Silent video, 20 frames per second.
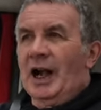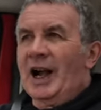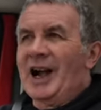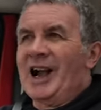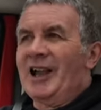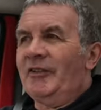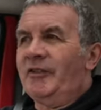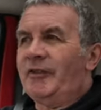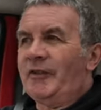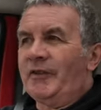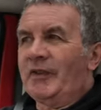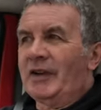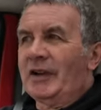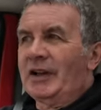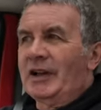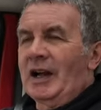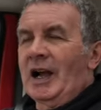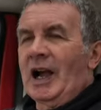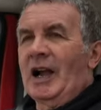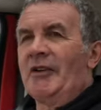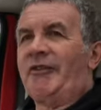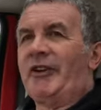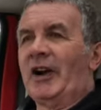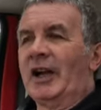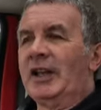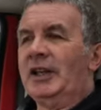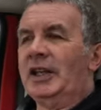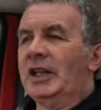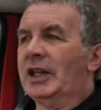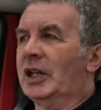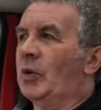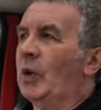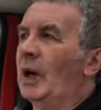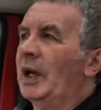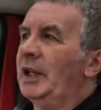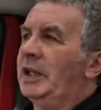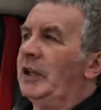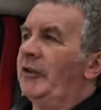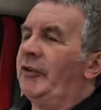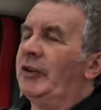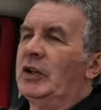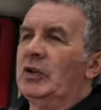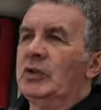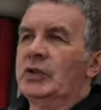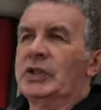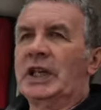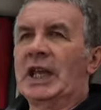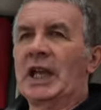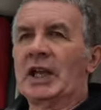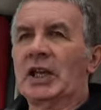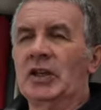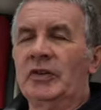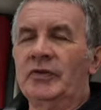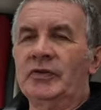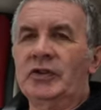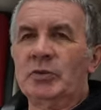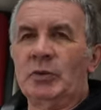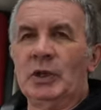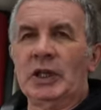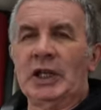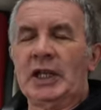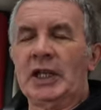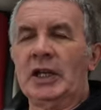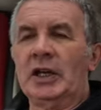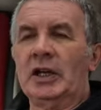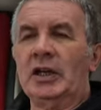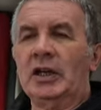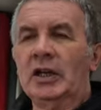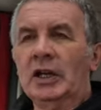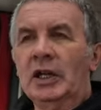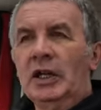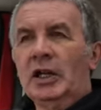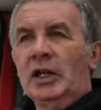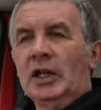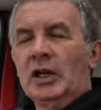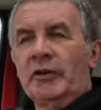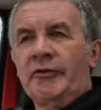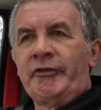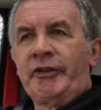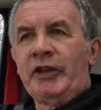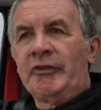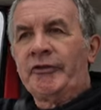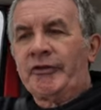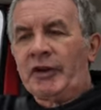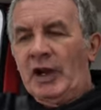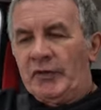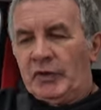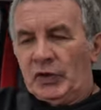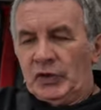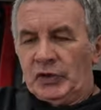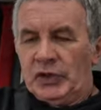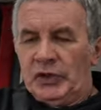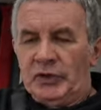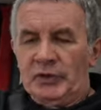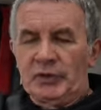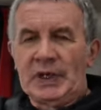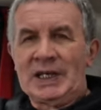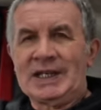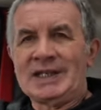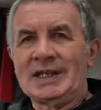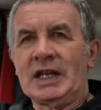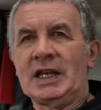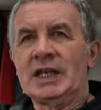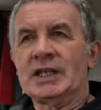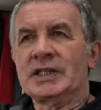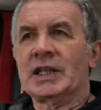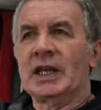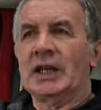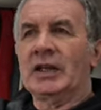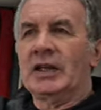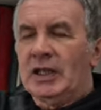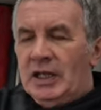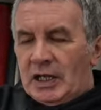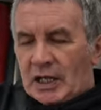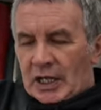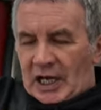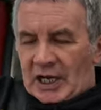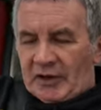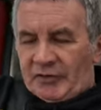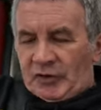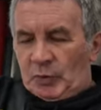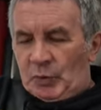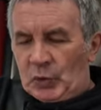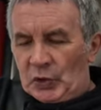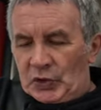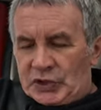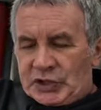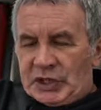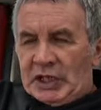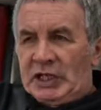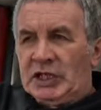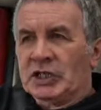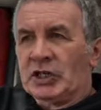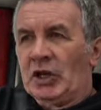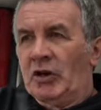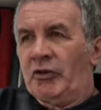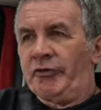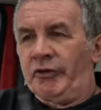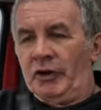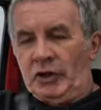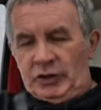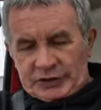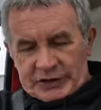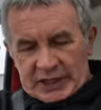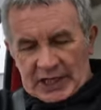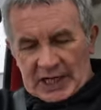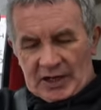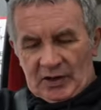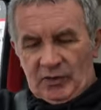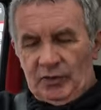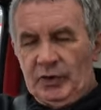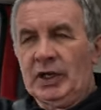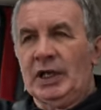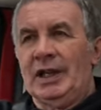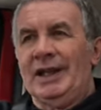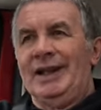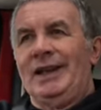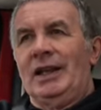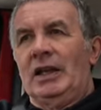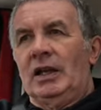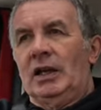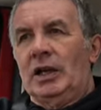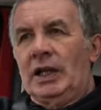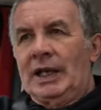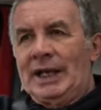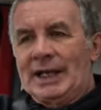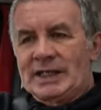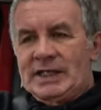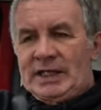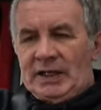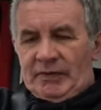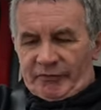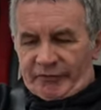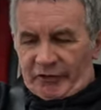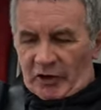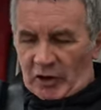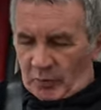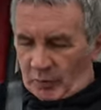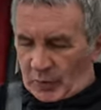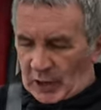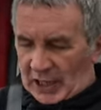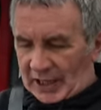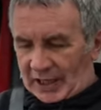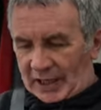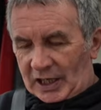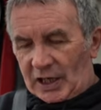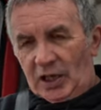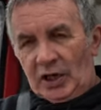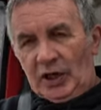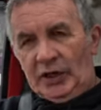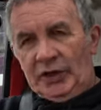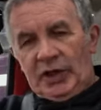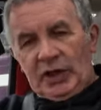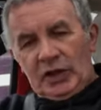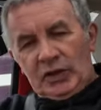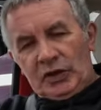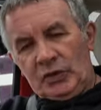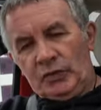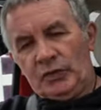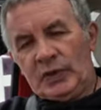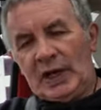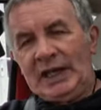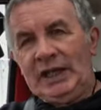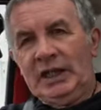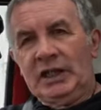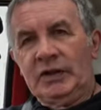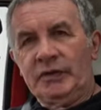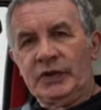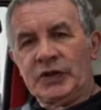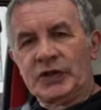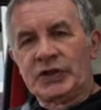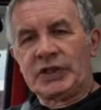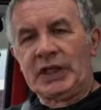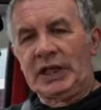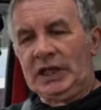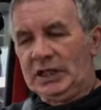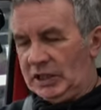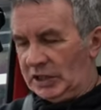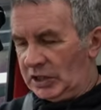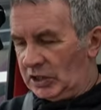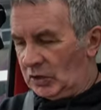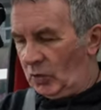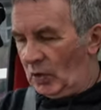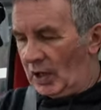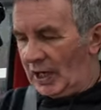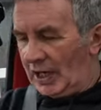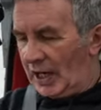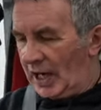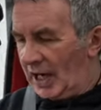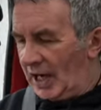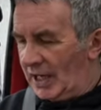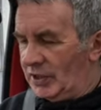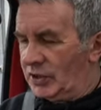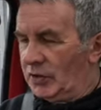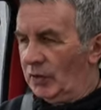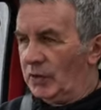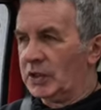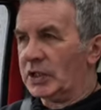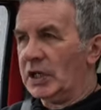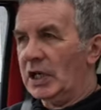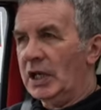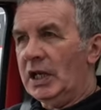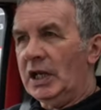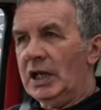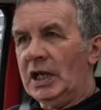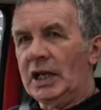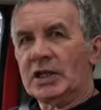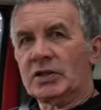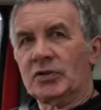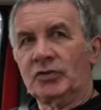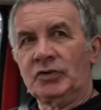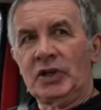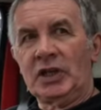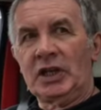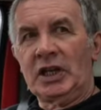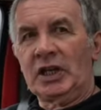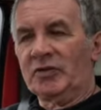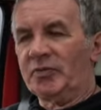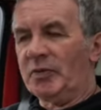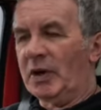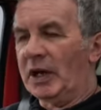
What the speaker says: I find it quite difficult to get comfortable in a Fiat 500. The reason is that I have to put the seat so far down and I sit far back, and the rake of the seat is quite high, so it's underneath